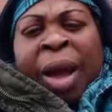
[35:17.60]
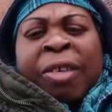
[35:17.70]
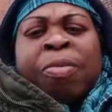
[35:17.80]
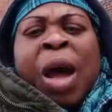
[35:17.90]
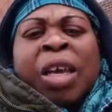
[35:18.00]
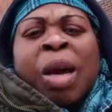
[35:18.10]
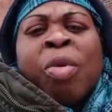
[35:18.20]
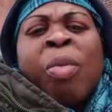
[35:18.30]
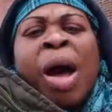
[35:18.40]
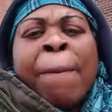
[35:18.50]
Smack your
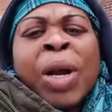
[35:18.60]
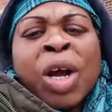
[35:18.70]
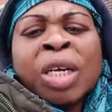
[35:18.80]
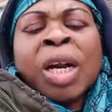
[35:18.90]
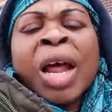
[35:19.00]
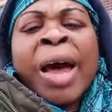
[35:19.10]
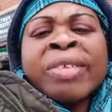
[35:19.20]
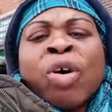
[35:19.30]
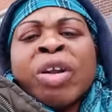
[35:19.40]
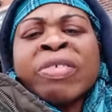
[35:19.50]
mama blood
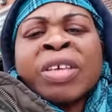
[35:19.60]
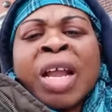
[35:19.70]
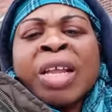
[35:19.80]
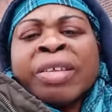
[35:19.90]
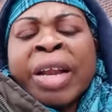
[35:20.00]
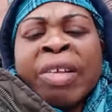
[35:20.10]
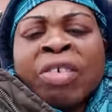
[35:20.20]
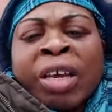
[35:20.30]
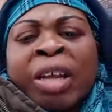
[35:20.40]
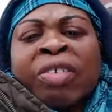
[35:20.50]
clot, your old skeleton. You
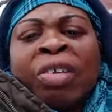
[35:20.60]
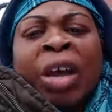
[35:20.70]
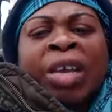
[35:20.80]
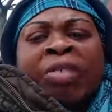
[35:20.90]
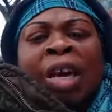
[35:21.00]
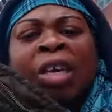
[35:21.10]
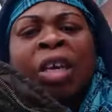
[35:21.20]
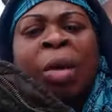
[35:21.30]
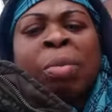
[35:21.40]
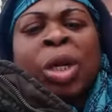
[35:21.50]
see you catch your head to
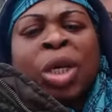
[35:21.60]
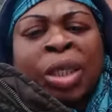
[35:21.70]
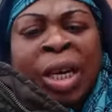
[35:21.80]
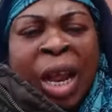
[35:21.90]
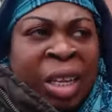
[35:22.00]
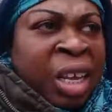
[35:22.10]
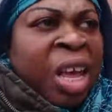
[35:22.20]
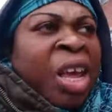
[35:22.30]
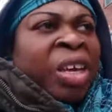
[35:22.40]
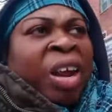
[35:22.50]
kill your blood clot.
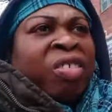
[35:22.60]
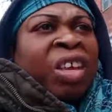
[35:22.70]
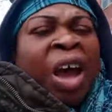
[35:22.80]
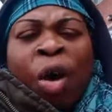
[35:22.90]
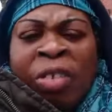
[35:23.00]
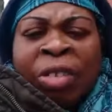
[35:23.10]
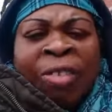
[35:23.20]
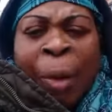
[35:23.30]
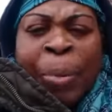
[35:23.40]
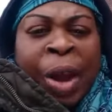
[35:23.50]
You know see August
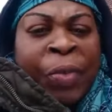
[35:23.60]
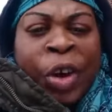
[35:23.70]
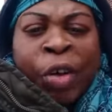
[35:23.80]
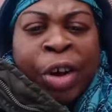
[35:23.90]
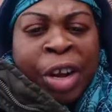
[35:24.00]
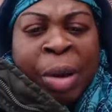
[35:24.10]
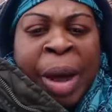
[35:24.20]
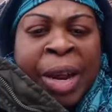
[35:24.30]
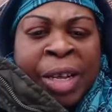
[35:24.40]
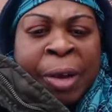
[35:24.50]
disappear for the earth day
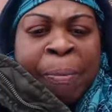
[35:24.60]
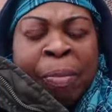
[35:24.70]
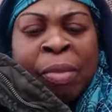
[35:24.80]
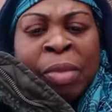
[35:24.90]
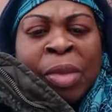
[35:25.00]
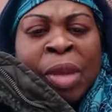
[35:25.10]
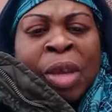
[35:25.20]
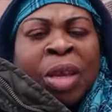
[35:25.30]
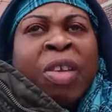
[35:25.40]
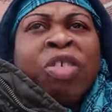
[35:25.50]
by day.
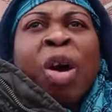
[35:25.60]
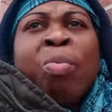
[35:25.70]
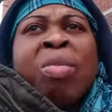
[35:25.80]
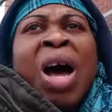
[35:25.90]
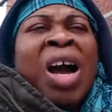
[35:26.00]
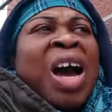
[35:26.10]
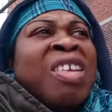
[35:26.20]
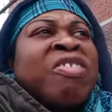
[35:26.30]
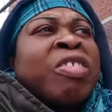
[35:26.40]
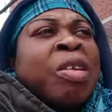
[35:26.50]
You know see your mag
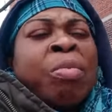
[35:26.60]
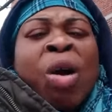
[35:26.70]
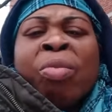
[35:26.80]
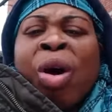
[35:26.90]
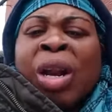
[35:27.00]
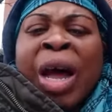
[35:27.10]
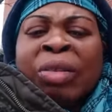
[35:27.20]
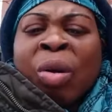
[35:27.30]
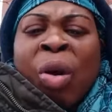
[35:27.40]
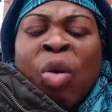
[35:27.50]
and sick bumbo
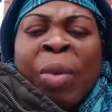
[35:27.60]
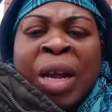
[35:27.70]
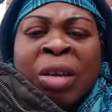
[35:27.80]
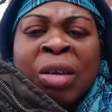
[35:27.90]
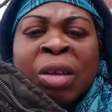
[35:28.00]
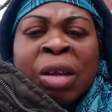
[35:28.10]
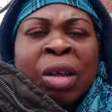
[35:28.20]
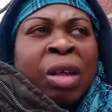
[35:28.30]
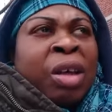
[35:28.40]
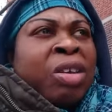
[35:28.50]
clot tomorrow, man.
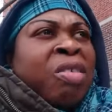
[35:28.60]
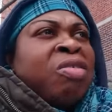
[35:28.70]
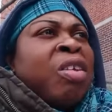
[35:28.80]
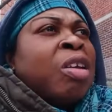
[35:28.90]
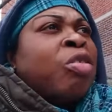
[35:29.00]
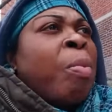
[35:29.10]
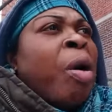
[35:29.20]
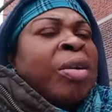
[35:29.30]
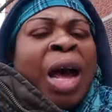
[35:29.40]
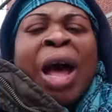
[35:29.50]
You sick
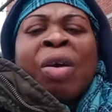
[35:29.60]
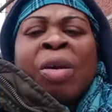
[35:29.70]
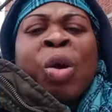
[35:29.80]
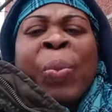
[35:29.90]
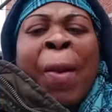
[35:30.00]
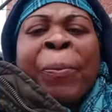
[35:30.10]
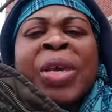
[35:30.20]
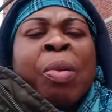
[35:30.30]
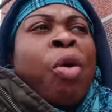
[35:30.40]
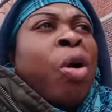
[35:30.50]
tomorrow now, go look for a
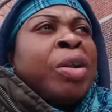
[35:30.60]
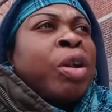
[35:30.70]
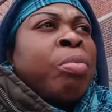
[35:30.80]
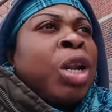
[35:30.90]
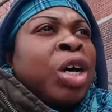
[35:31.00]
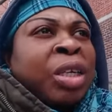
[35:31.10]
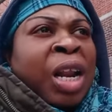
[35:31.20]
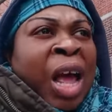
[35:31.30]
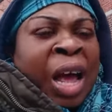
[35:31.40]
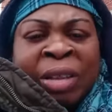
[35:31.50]
pure bone to blood
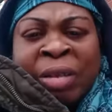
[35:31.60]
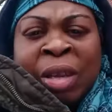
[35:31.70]
clot.